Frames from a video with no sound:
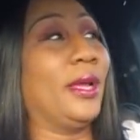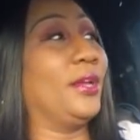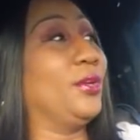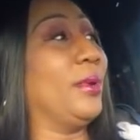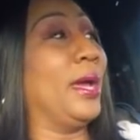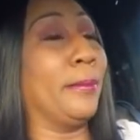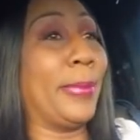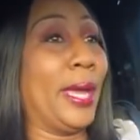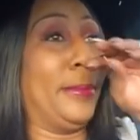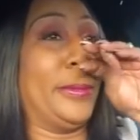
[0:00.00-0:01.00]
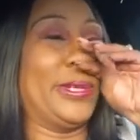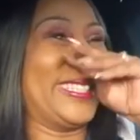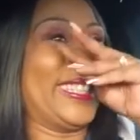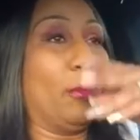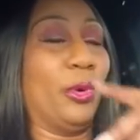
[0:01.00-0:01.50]
and you had a baby
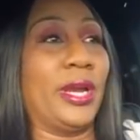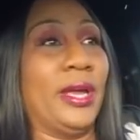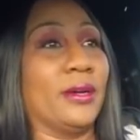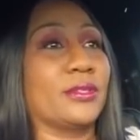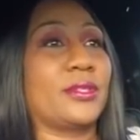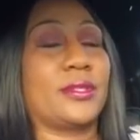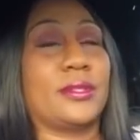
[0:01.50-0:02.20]
with someone else.